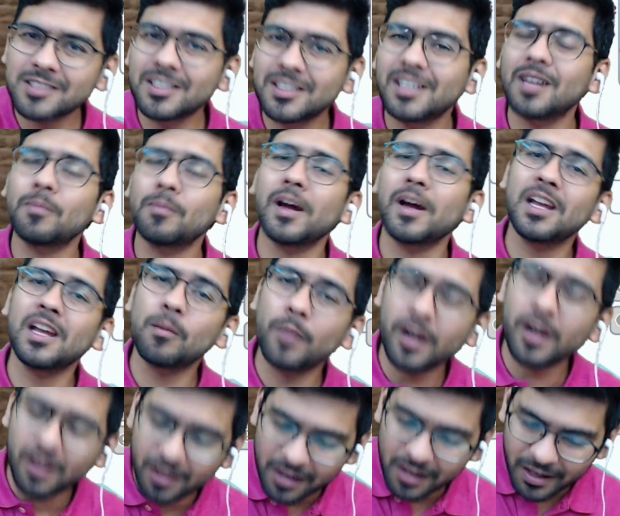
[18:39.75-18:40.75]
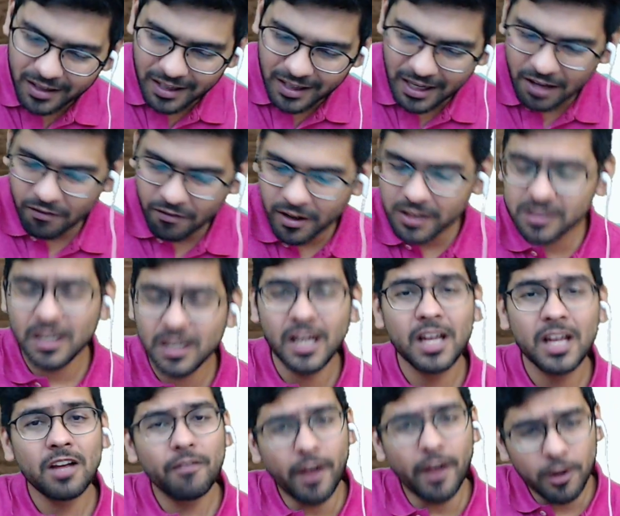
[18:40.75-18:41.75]
determining materiality levels,
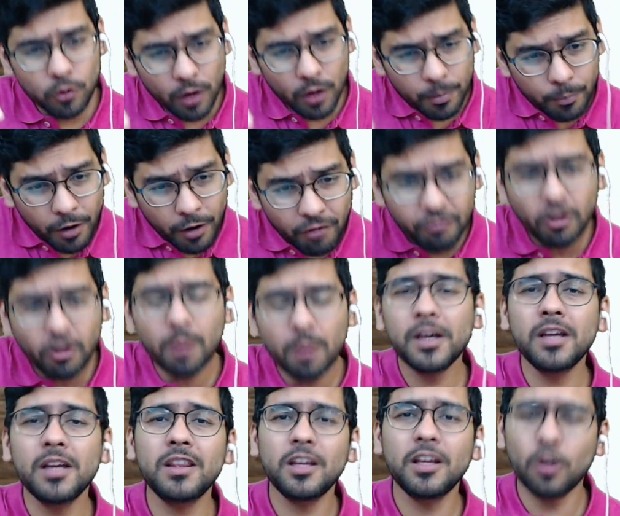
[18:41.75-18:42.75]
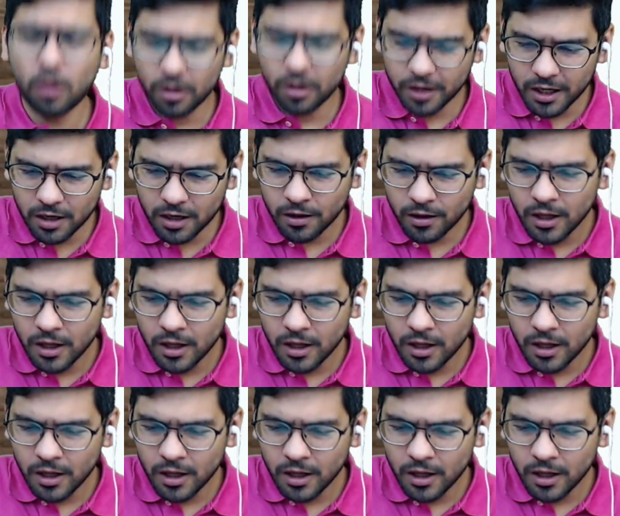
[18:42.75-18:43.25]
when you are performing the audit,